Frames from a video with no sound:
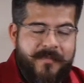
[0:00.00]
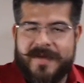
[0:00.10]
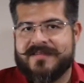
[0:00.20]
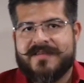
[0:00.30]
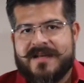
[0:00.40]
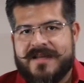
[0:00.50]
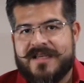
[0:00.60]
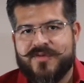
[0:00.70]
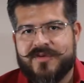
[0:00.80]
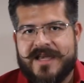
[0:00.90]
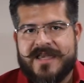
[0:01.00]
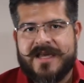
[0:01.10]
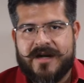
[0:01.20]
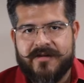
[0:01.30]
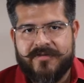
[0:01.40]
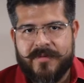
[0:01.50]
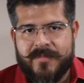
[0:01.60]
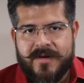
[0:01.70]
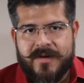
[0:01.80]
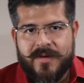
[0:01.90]
best techniques for taking care of them?
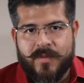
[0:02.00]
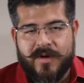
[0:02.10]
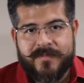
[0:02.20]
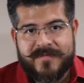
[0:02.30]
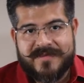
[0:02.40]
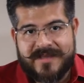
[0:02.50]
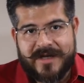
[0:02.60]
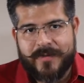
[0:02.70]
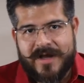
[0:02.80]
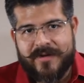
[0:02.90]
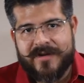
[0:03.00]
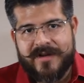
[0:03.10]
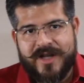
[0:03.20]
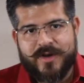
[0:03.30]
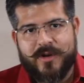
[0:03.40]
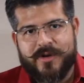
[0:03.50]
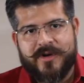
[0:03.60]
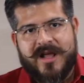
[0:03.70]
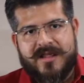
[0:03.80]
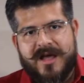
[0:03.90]
Well, stick around and you'll
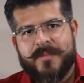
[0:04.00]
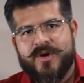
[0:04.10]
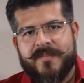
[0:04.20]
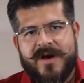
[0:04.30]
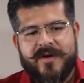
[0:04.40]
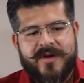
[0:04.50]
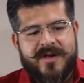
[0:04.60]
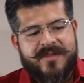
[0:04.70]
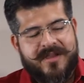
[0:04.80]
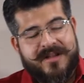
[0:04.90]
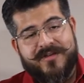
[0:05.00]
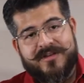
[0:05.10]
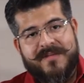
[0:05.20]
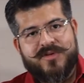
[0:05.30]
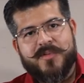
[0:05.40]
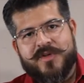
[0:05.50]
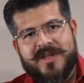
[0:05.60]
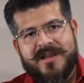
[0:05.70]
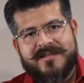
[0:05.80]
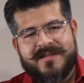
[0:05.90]
learn a lot more about the different types of
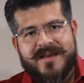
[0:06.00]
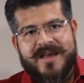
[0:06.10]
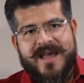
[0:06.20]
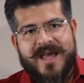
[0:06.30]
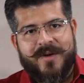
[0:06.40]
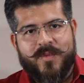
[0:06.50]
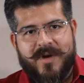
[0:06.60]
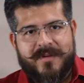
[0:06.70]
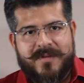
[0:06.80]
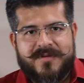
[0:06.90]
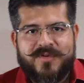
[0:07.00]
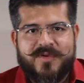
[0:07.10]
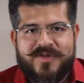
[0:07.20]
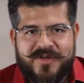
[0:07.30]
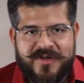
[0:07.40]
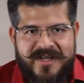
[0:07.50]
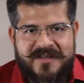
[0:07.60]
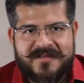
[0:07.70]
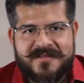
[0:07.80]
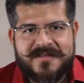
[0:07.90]
botines and what suits your
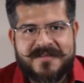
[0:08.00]
needs.